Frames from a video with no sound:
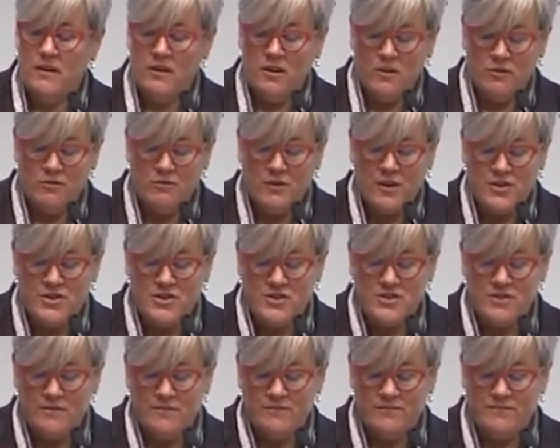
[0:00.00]

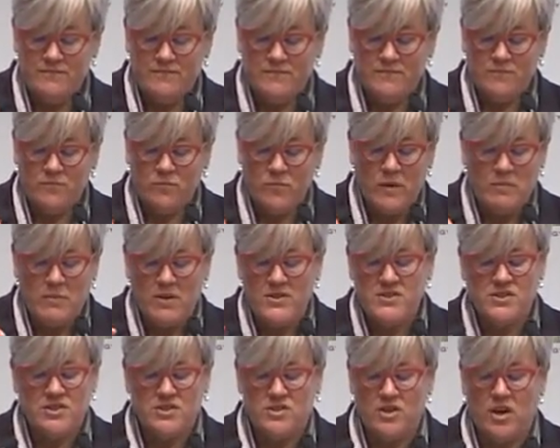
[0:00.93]
First, we
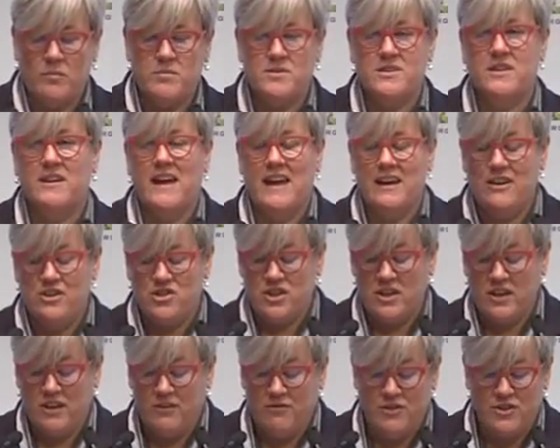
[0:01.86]
must adopt an
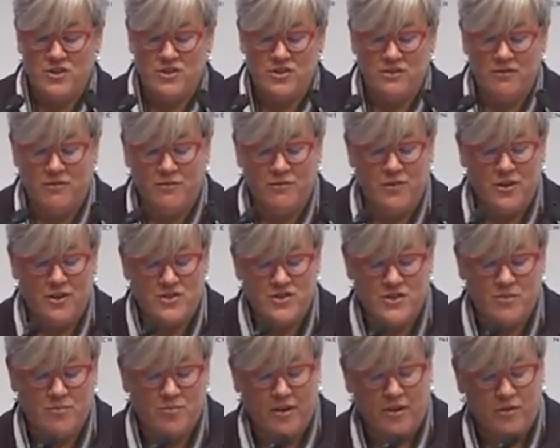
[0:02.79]
energy-efficient first
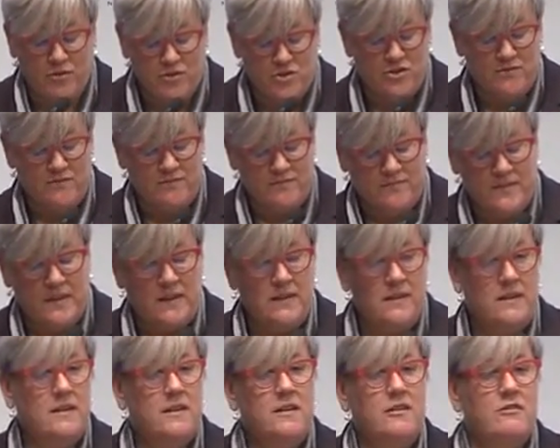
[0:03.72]
approach.
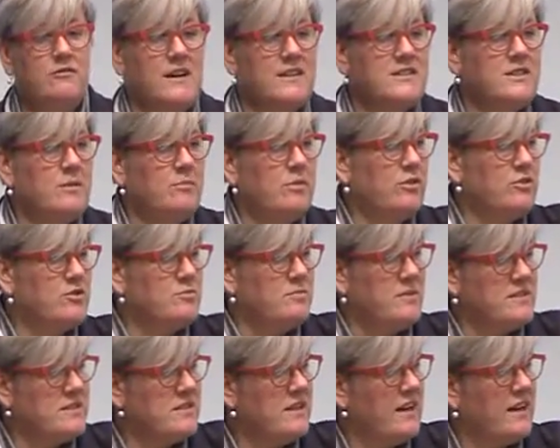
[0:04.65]
Fatih Birol's
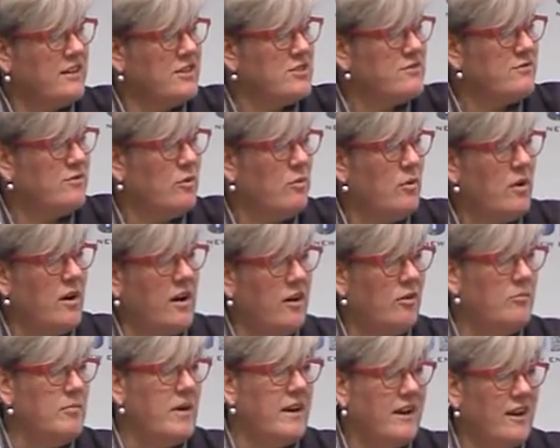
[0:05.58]
been saying this for a while.
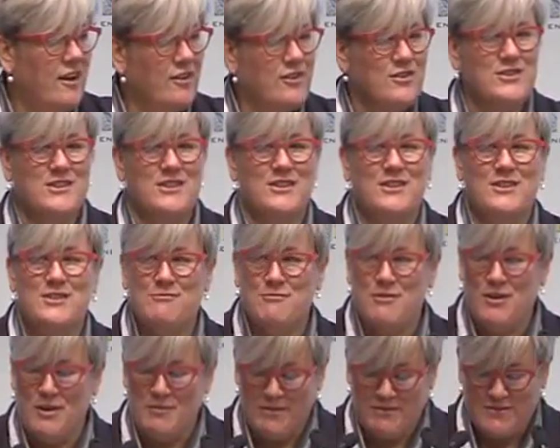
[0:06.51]
Many others in this
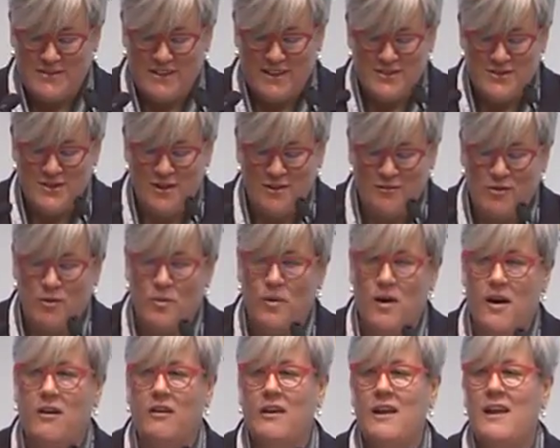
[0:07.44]
room have said so for a
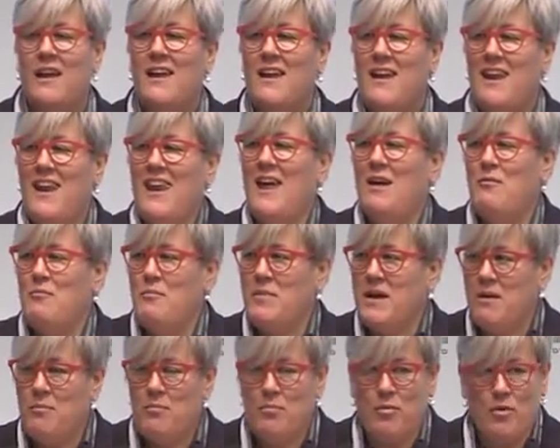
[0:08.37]
while. Let
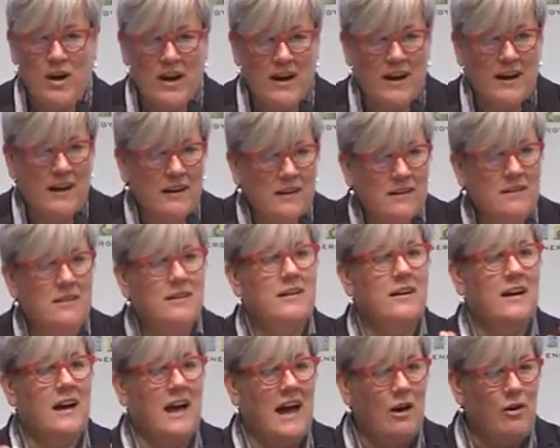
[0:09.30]
me bring
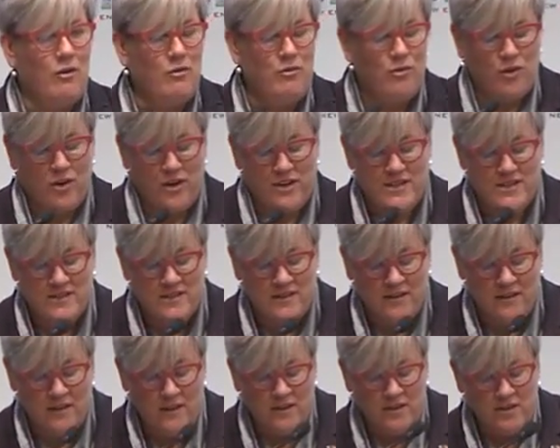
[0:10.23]
our voice
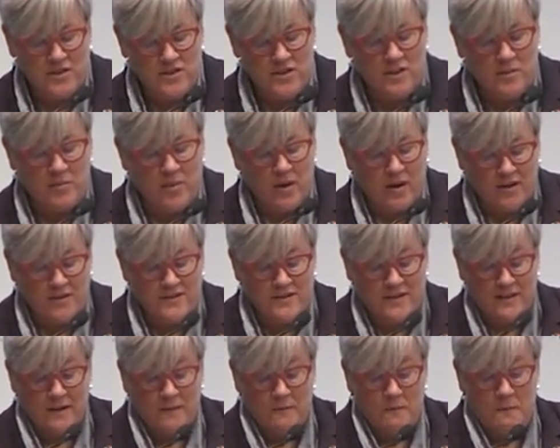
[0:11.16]
to the
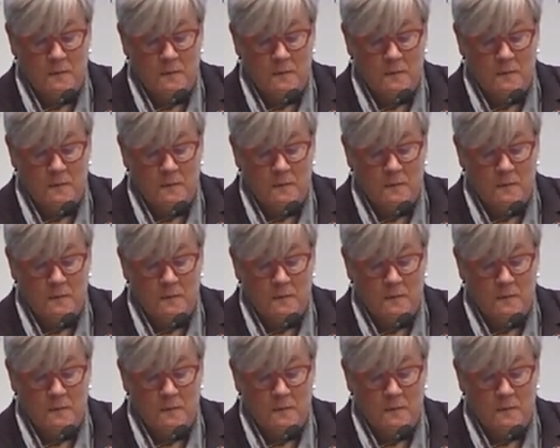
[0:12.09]
party.